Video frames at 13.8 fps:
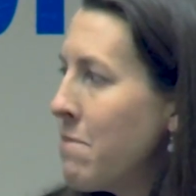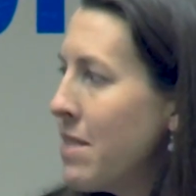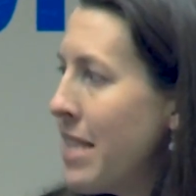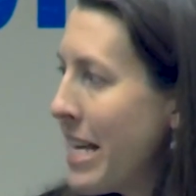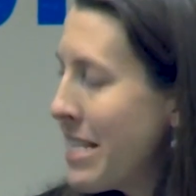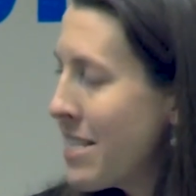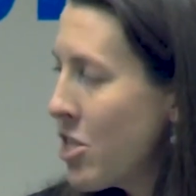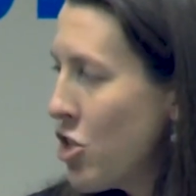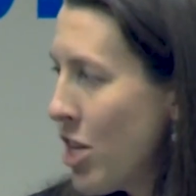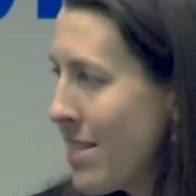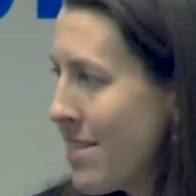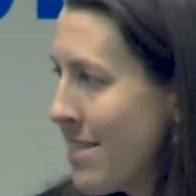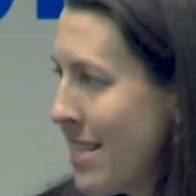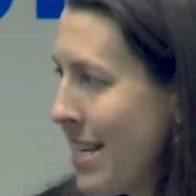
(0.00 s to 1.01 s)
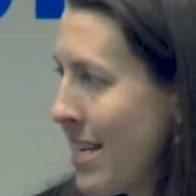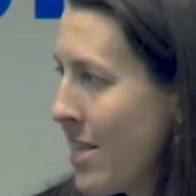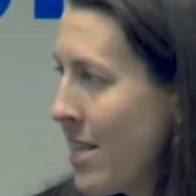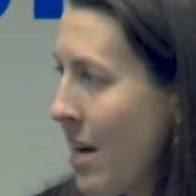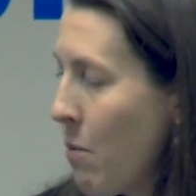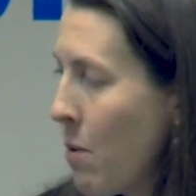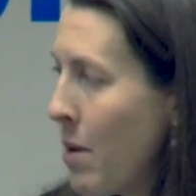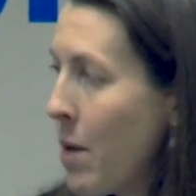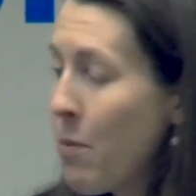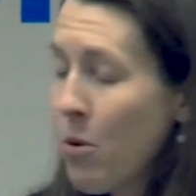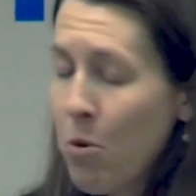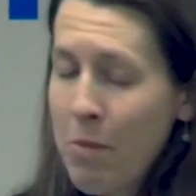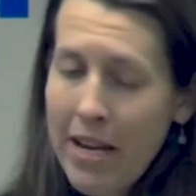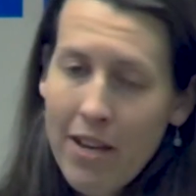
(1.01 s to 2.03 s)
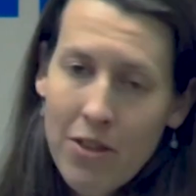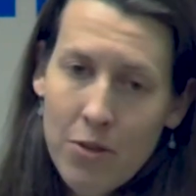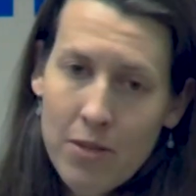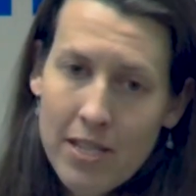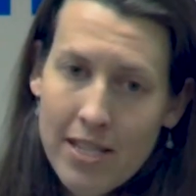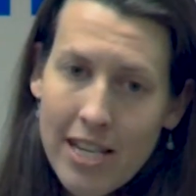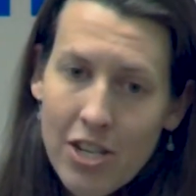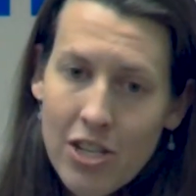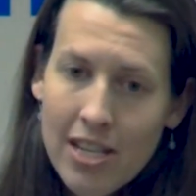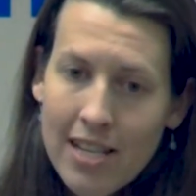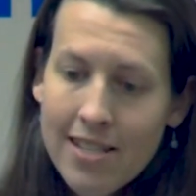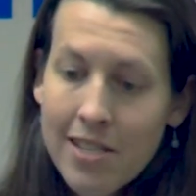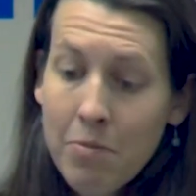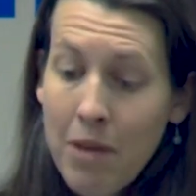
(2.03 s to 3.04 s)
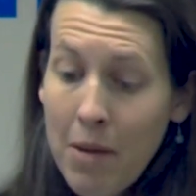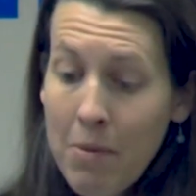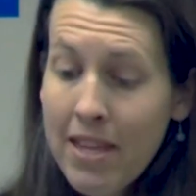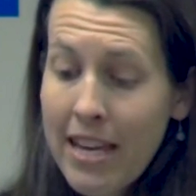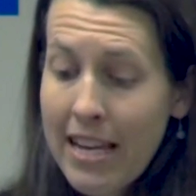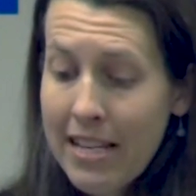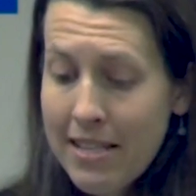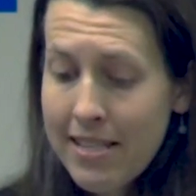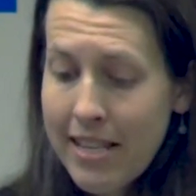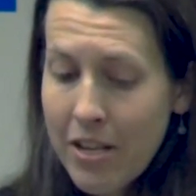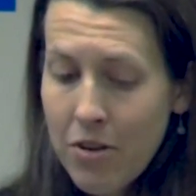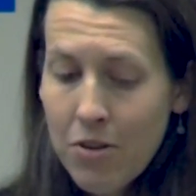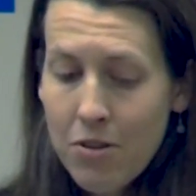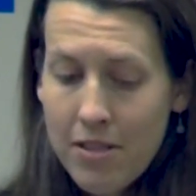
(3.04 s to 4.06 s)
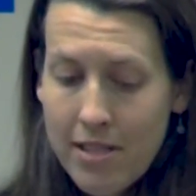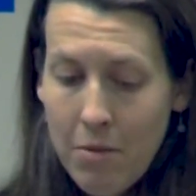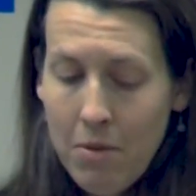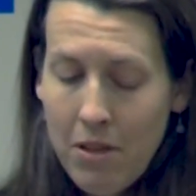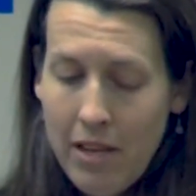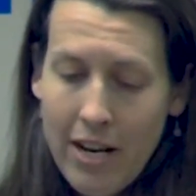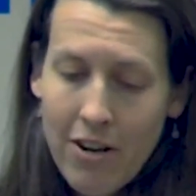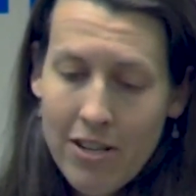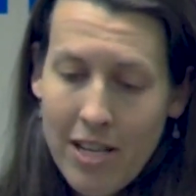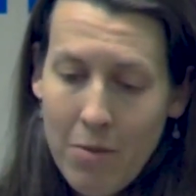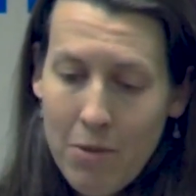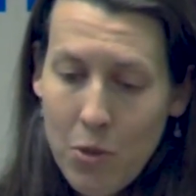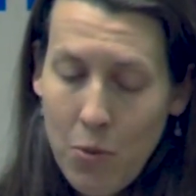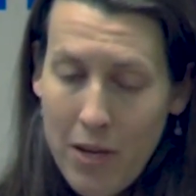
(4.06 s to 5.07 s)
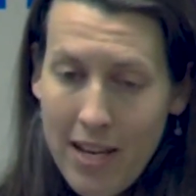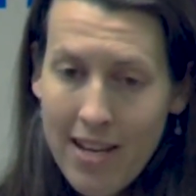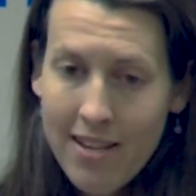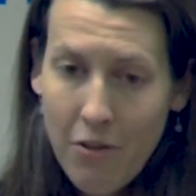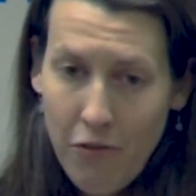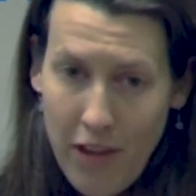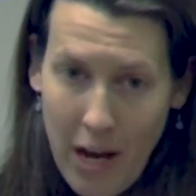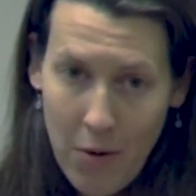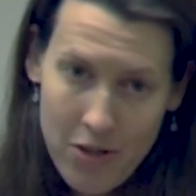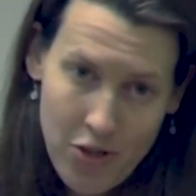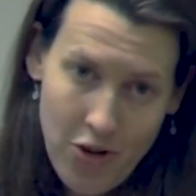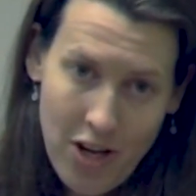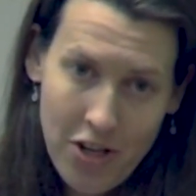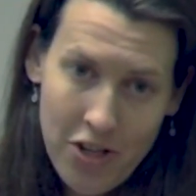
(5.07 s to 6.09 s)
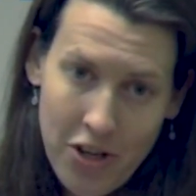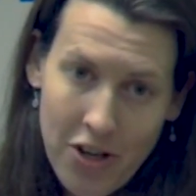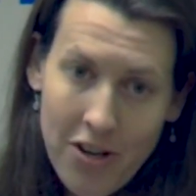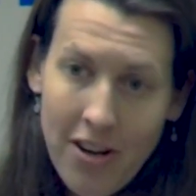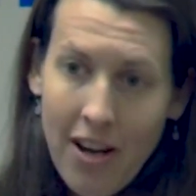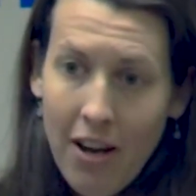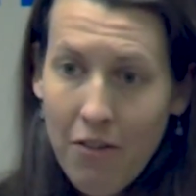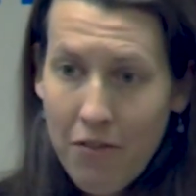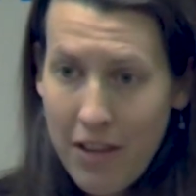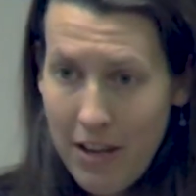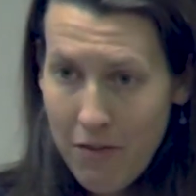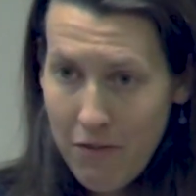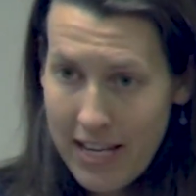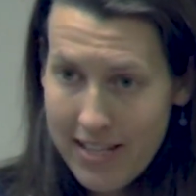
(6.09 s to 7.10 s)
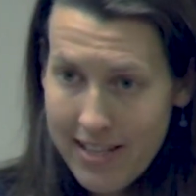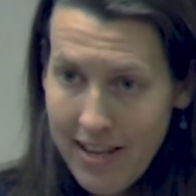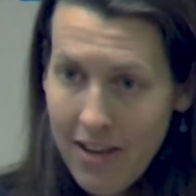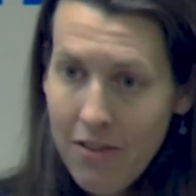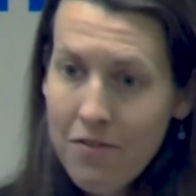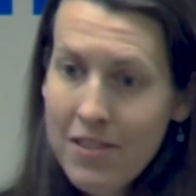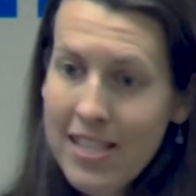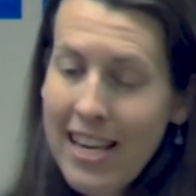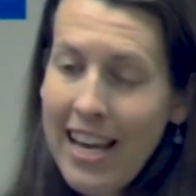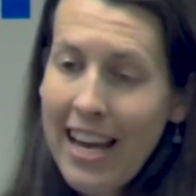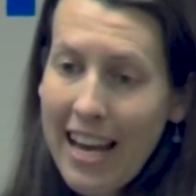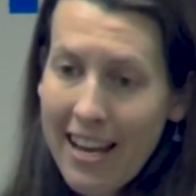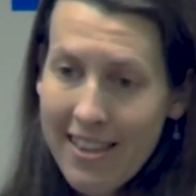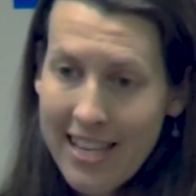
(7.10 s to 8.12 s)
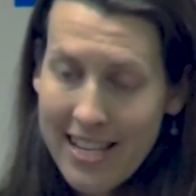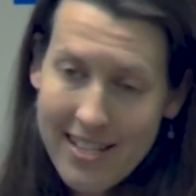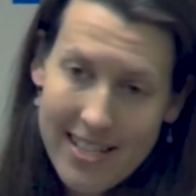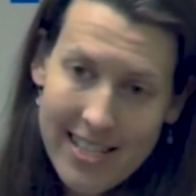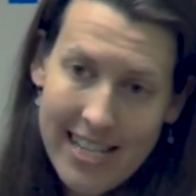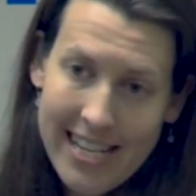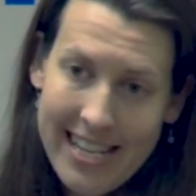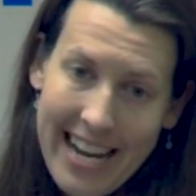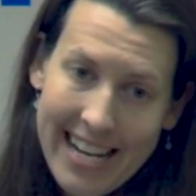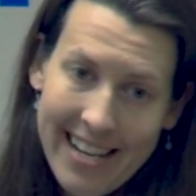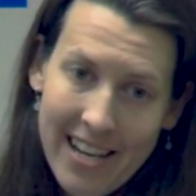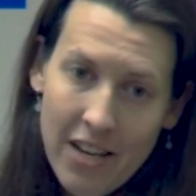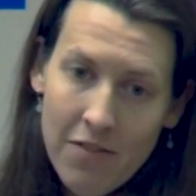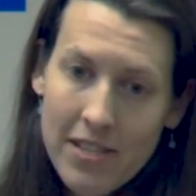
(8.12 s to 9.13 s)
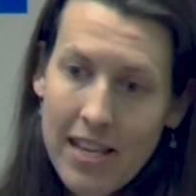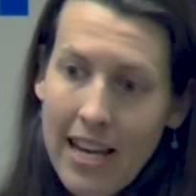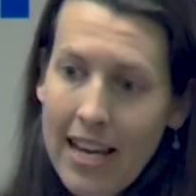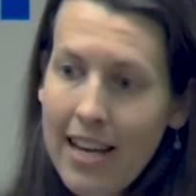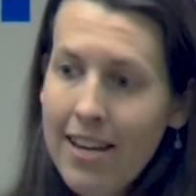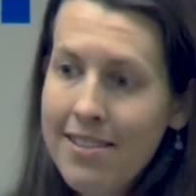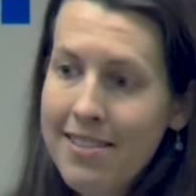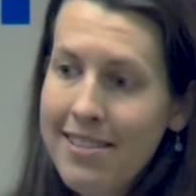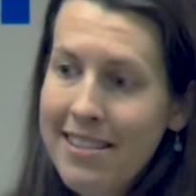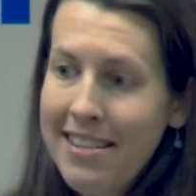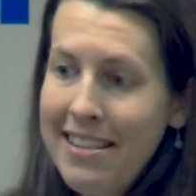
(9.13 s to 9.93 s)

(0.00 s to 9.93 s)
They suggested that when people are making those decisions, maybe they consider the similarity between the flower structure of the invasives and the existing natives and